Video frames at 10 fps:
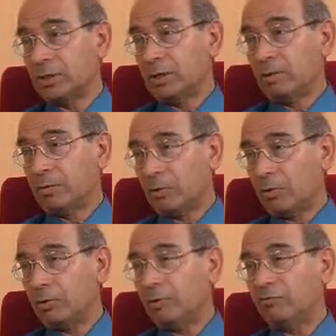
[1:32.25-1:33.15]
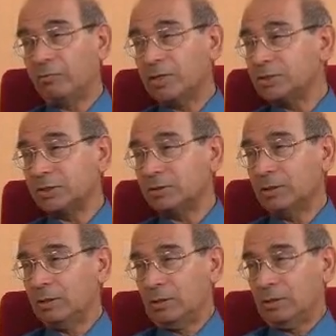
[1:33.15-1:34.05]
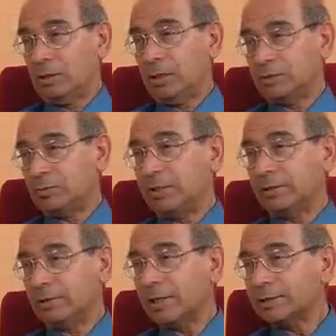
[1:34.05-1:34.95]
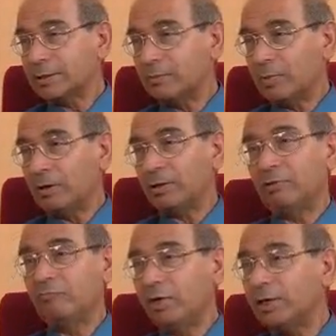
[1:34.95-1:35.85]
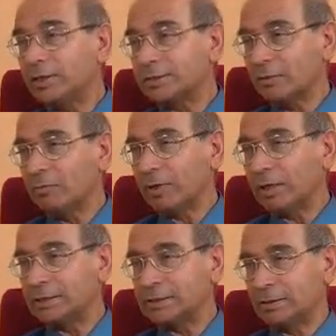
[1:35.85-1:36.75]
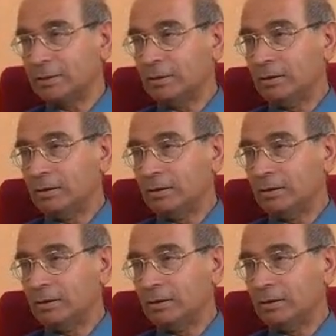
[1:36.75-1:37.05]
I mean, all your information is being collected by various companies,